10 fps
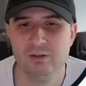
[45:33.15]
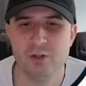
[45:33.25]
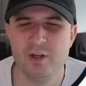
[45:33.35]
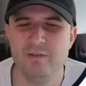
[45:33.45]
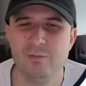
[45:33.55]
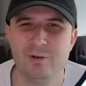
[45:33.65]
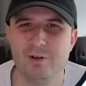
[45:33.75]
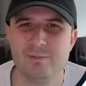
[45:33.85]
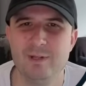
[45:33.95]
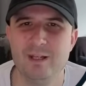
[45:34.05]
Not even
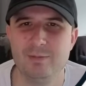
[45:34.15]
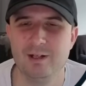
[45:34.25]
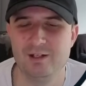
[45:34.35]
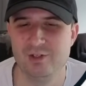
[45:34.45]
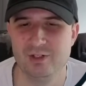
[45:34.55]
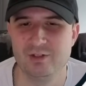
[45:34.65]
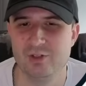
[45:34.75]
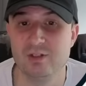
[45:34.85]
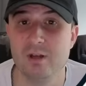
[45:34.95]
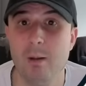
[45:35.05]
price manipulation,
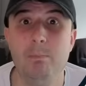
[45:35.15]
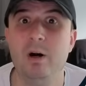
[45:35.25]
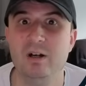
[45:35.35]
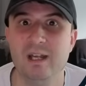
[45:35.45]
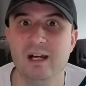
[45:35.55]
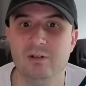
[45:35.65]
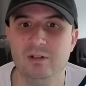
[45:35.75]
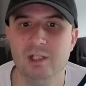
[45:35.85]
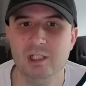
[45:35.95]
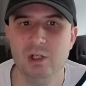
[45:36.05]
just a buyout
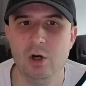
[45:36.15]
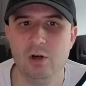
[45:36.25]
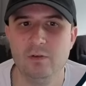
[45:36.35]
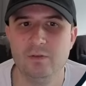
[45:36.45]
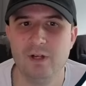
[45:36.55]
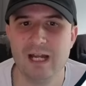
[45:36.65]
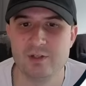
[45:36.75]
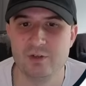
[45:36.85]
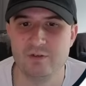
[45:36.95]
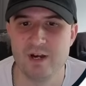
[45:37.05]
of
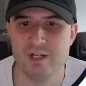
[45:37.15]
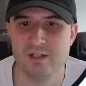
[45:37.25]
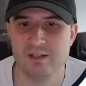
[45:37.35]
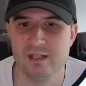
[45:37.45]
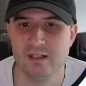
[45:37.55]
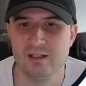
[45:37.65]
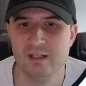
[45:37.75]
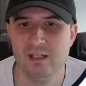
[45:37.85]
Astral Radiance here.